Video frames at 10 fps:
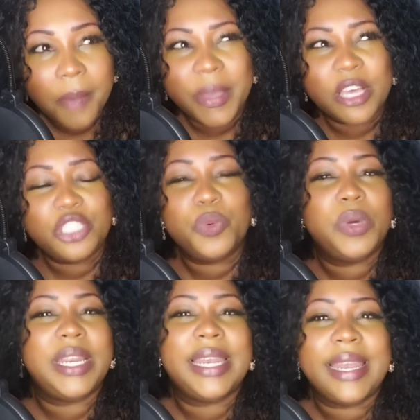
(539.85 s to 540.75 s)
Because you
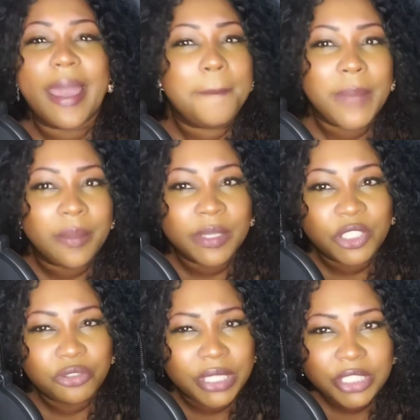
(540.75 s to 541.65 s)
wouldn't let me
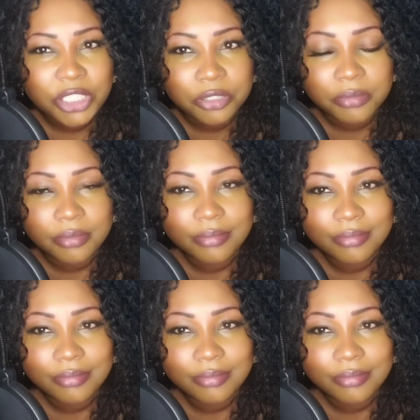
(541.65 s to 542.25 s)
mistreat you.